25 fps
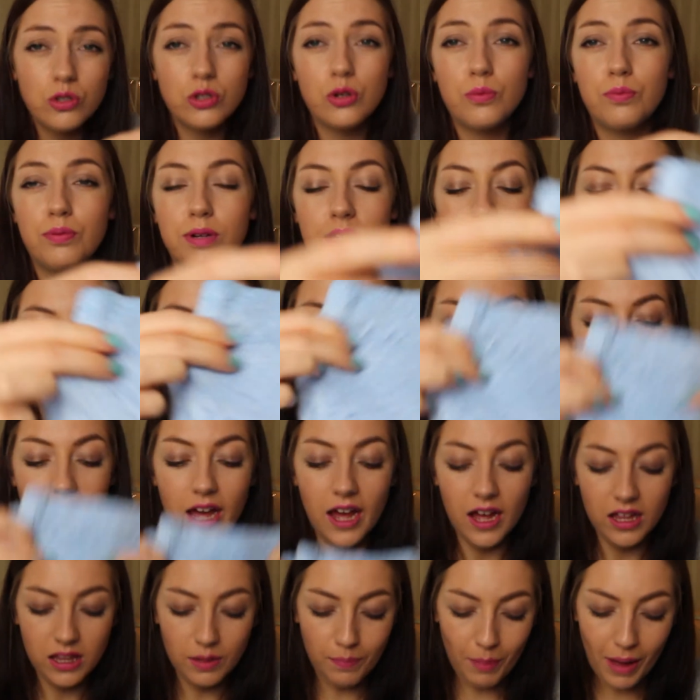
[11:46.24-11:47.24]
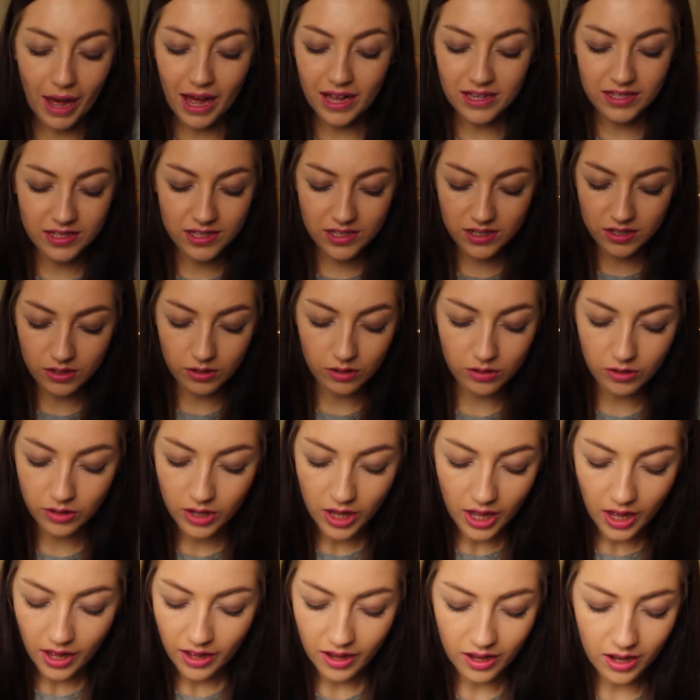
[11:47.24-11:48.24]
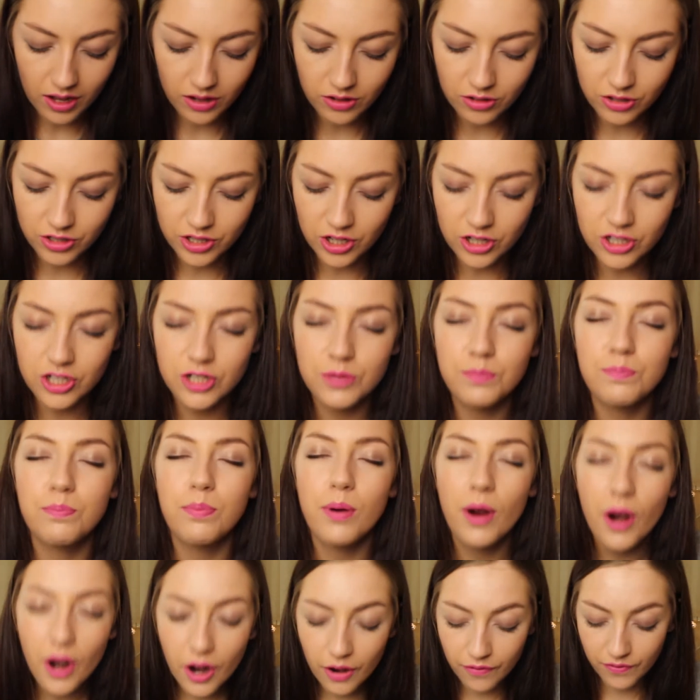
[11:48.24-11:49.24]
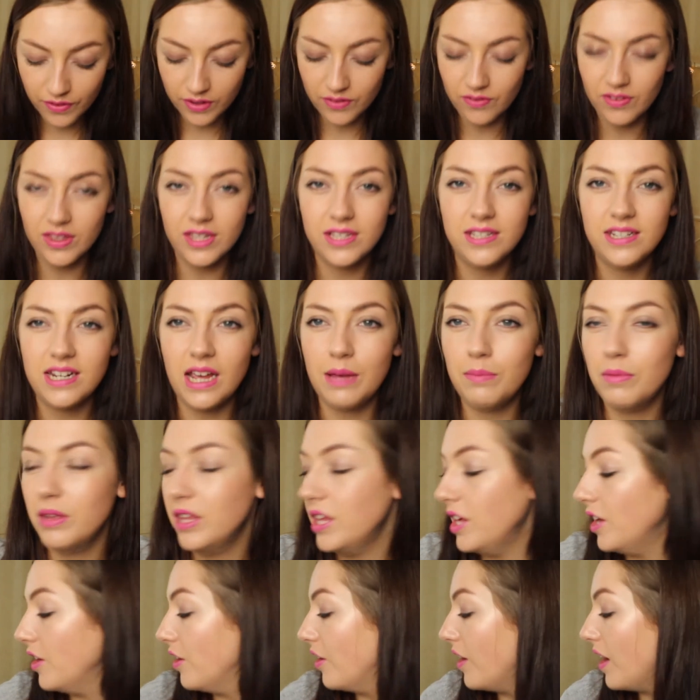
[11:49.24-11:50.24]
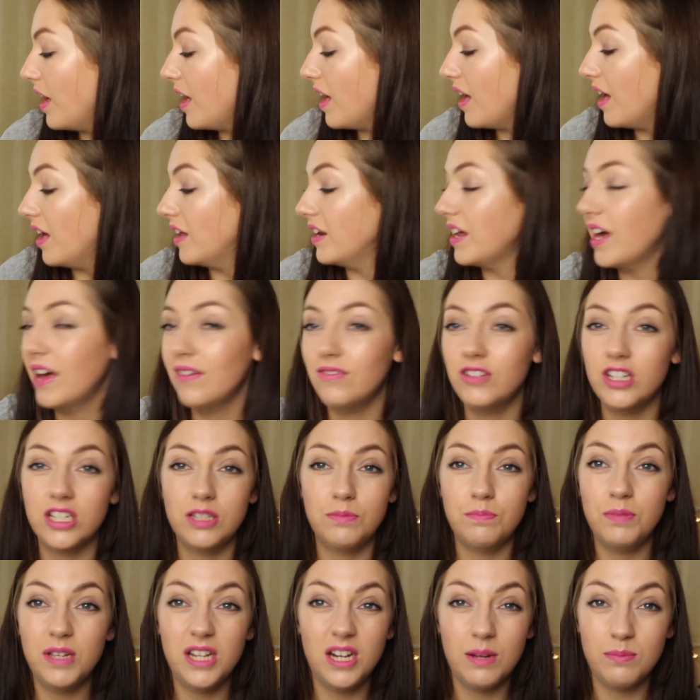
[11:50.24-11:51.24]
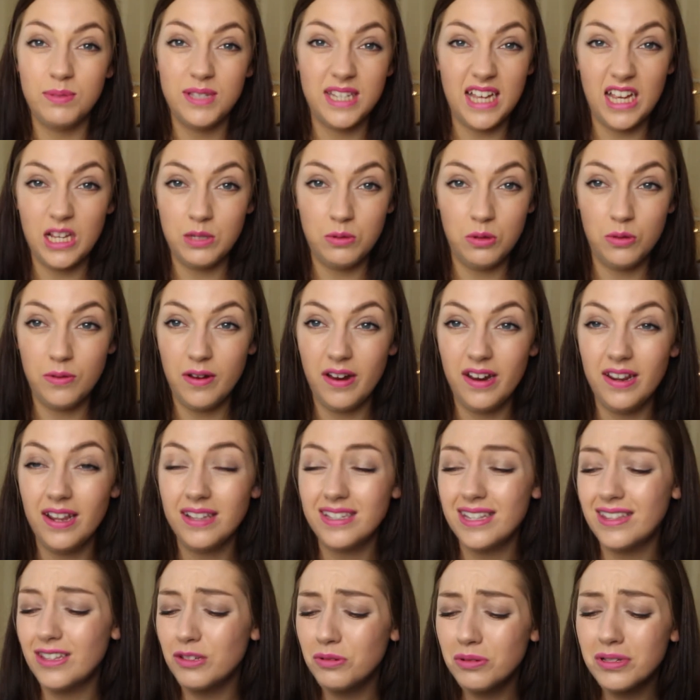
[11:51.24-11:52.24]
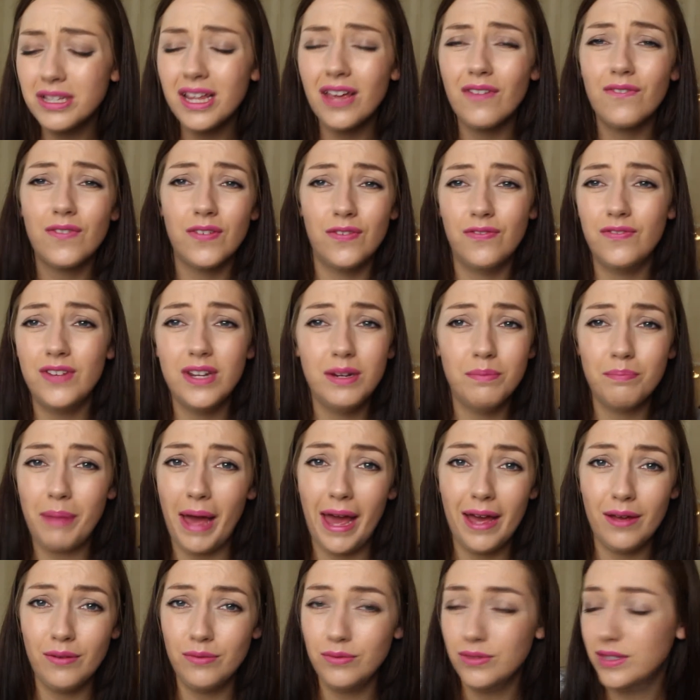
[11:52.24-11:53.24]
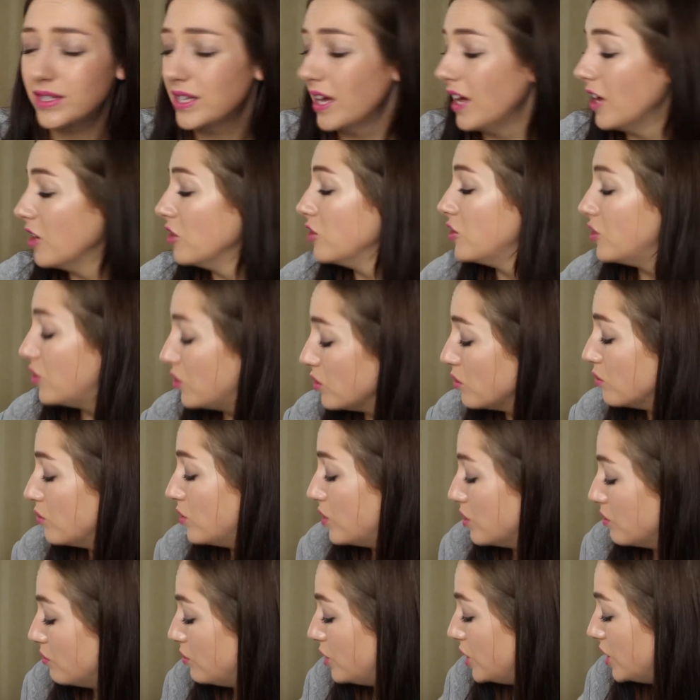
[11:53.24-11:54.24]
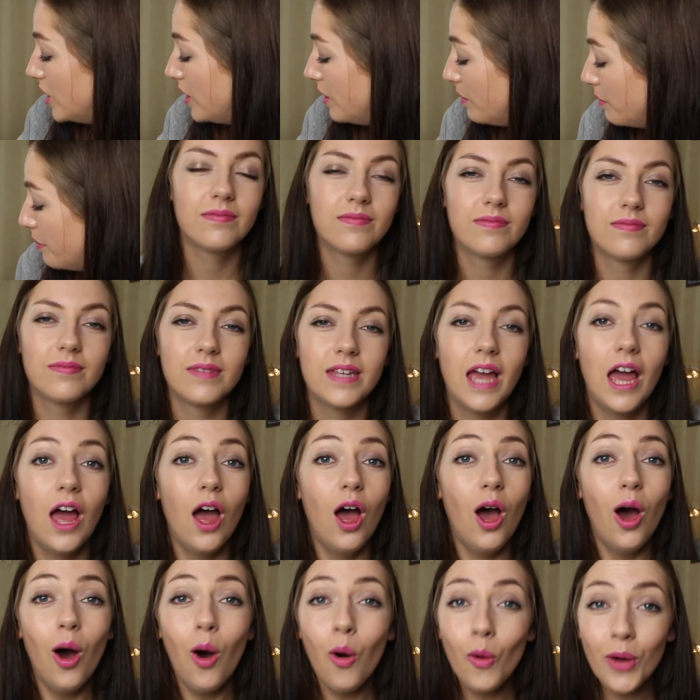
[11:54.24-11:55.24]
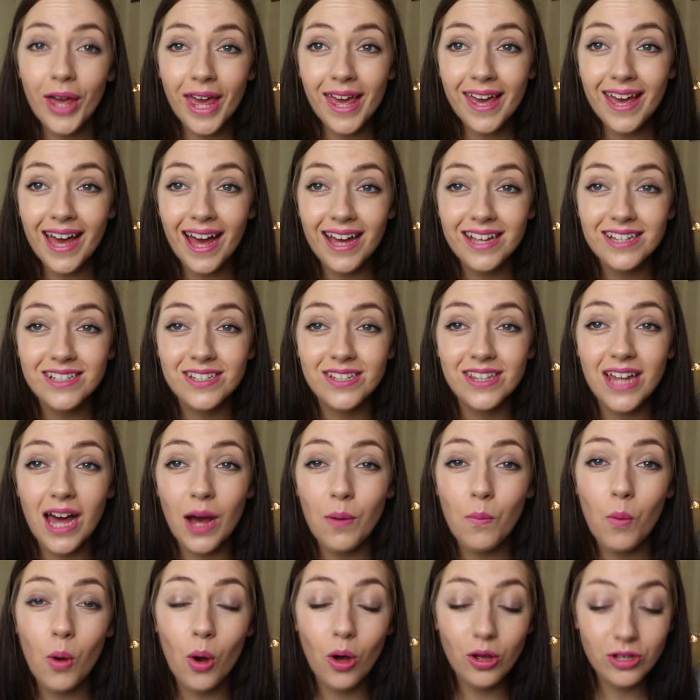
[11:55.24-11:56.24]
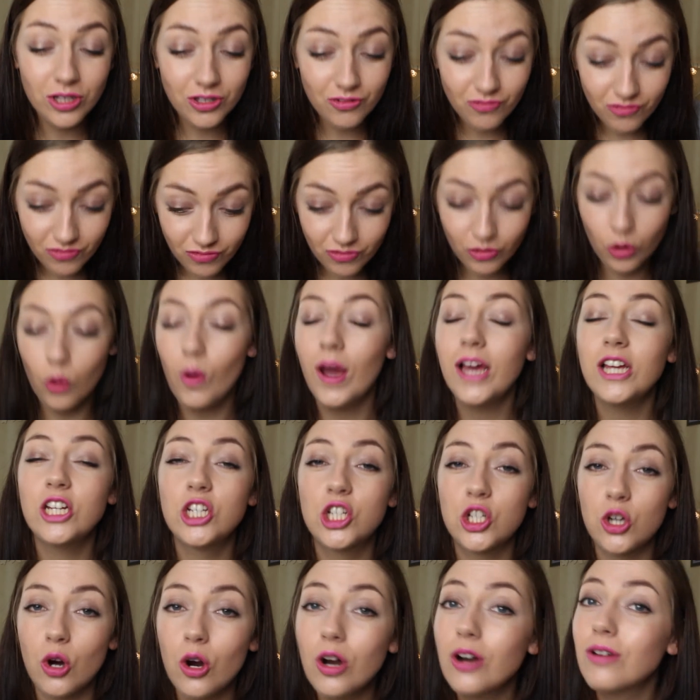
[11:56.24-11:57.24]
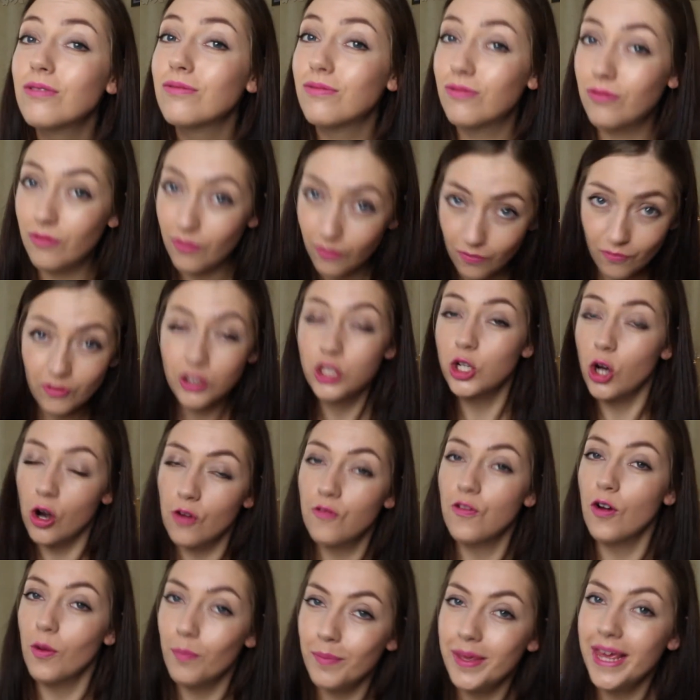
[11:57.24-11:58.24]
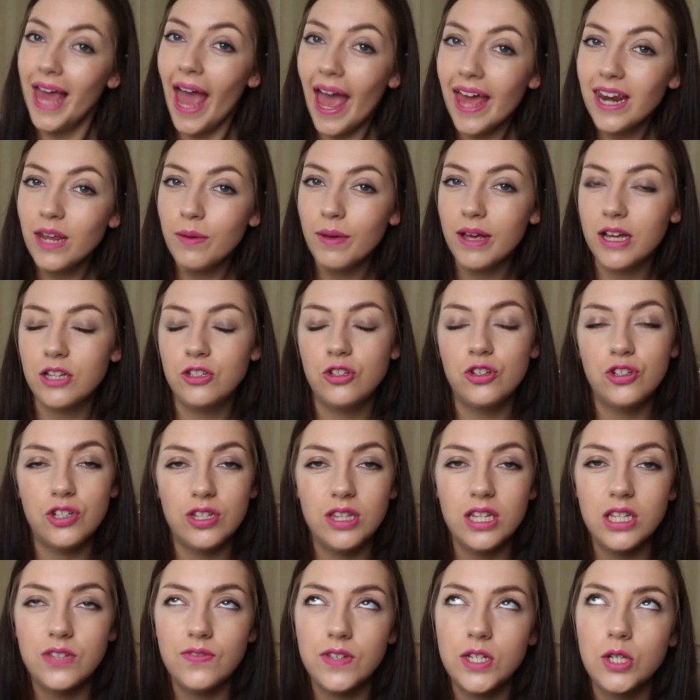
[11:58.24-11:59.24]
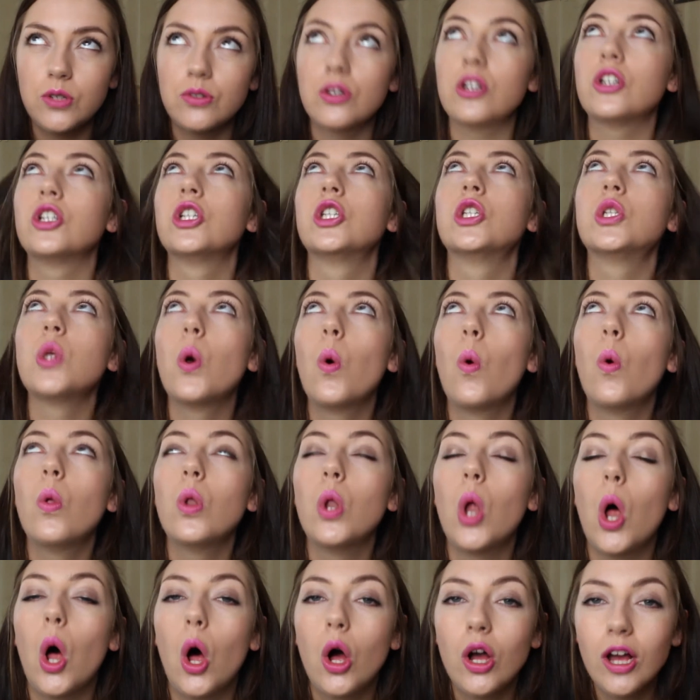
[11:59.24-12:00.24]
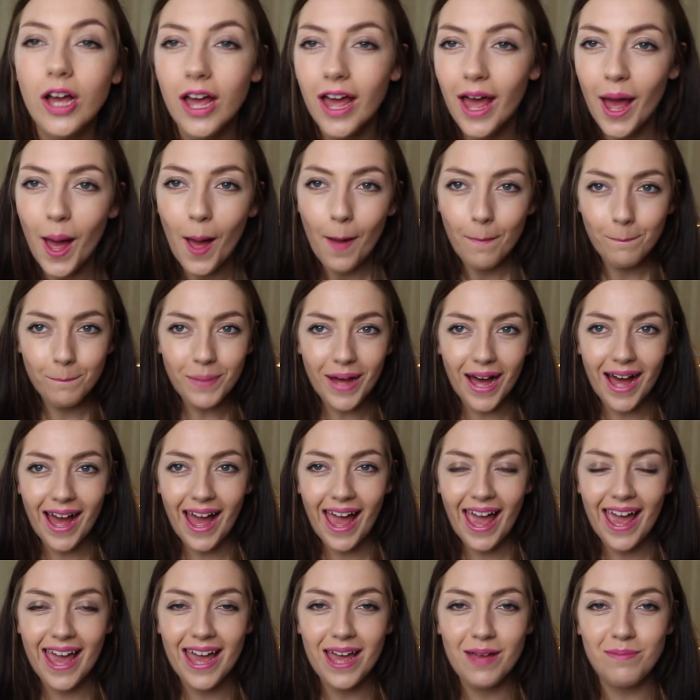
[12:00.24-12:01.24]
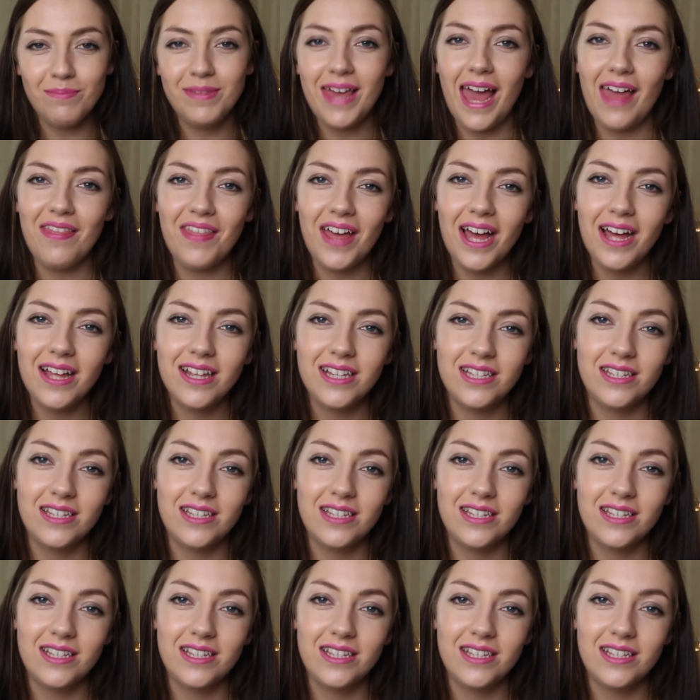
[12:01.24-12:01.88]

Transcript: so pretty. The pastel colours are just perfect for this time of year and I've just been obsessed with this. And this was like £15, so, so cheap. Okay guys, so that was quite short short for me anyway because usually these videos are so long but um yeah that